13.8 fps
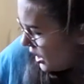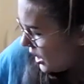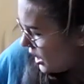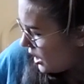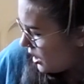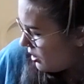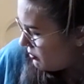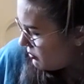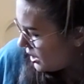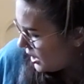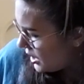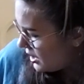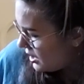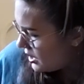And
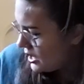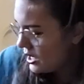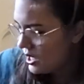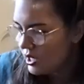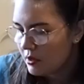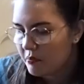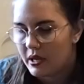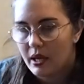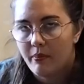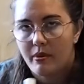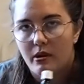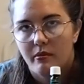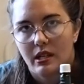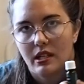then
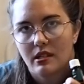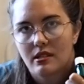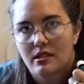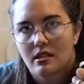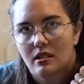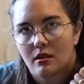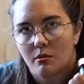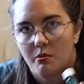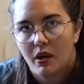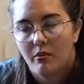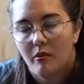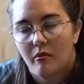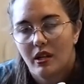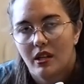peppermint.
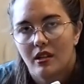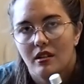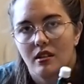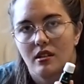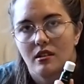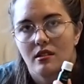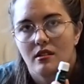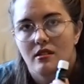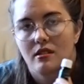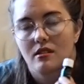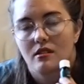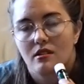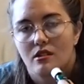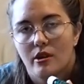Peppermint
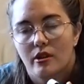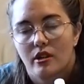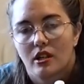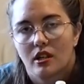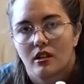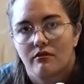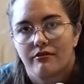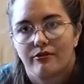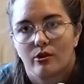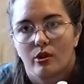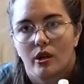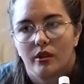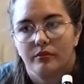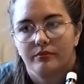is so good
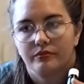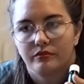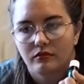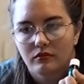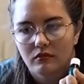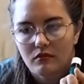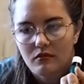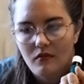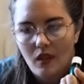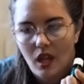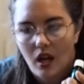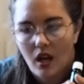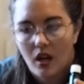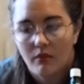for
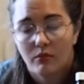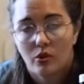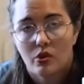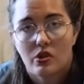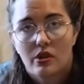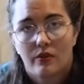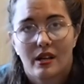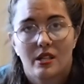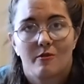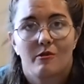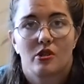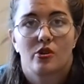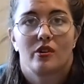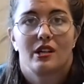also
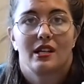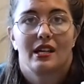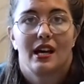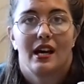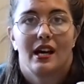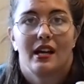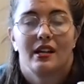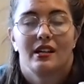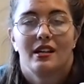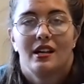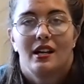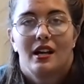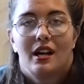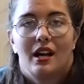respiratory care,
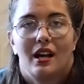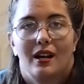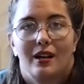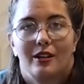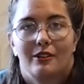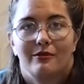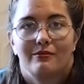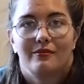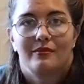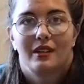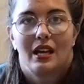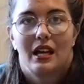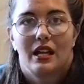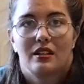
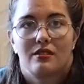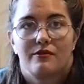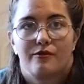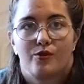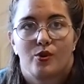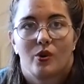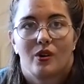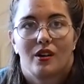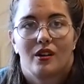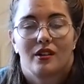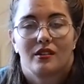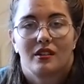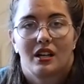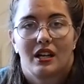and for,
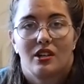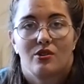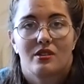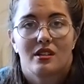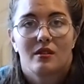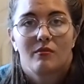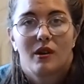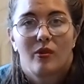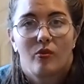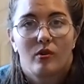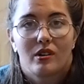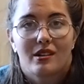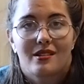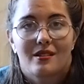I use it in my
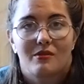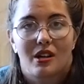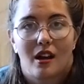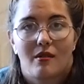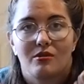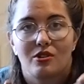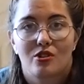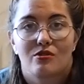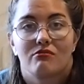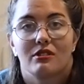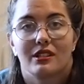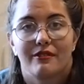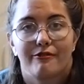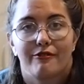water sometimes. It's just
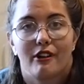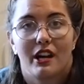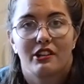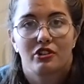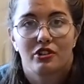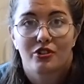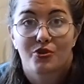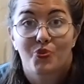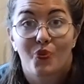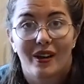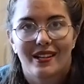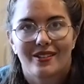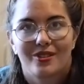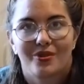really fresh. It just
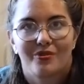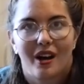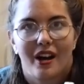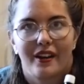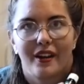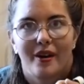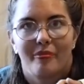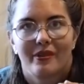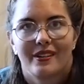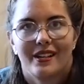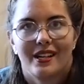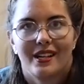wakes you right up.